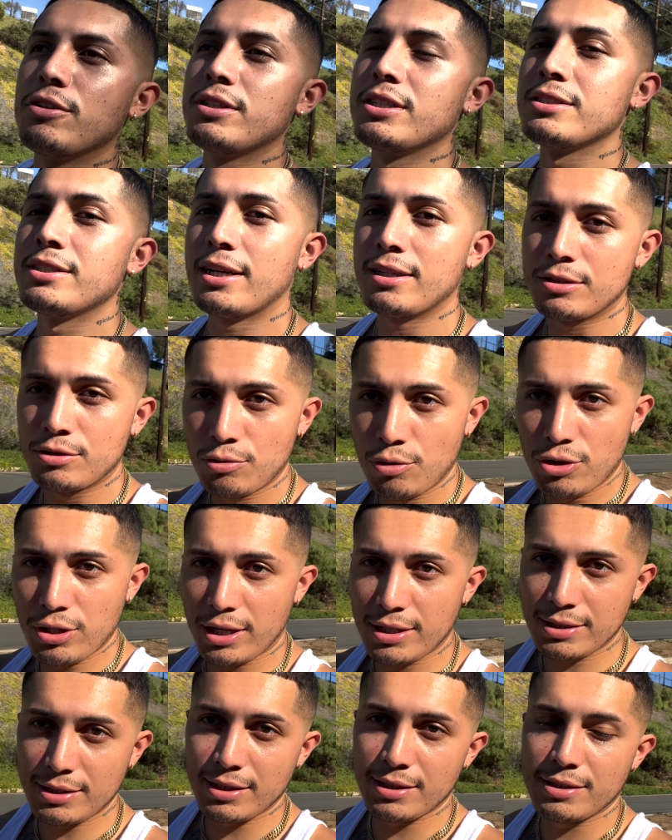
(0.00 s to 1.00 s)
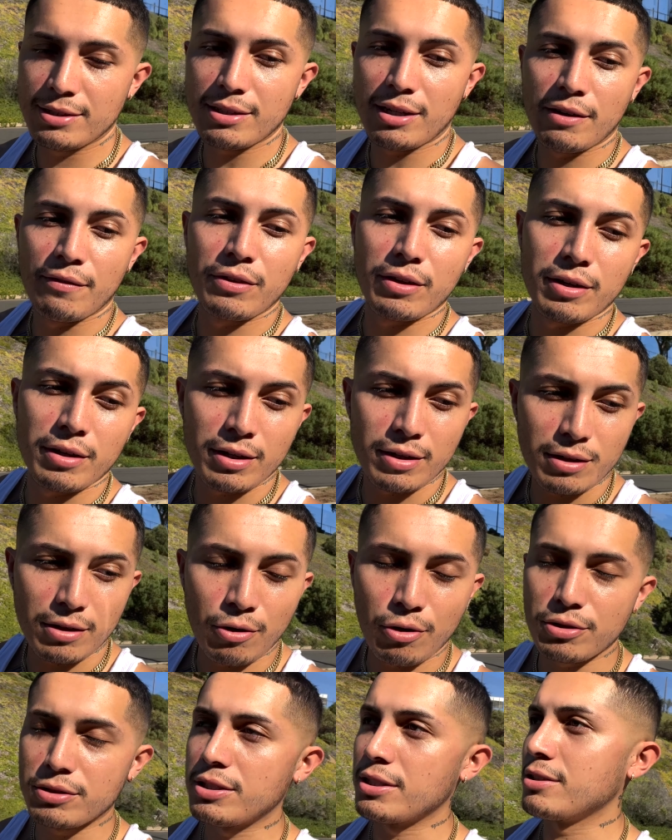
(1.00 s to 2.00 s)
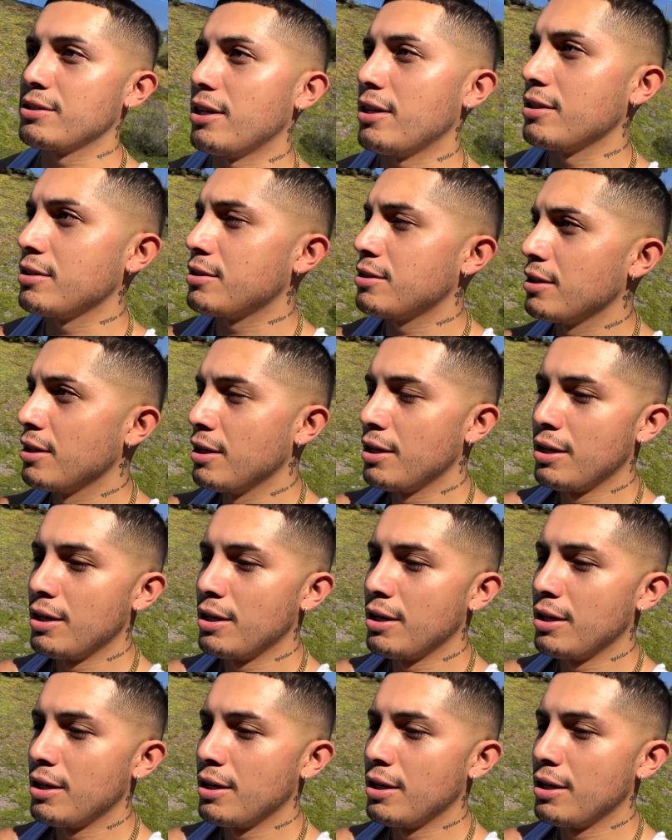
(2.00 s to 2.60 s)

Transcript: does not do justice of the Corsa exhaust.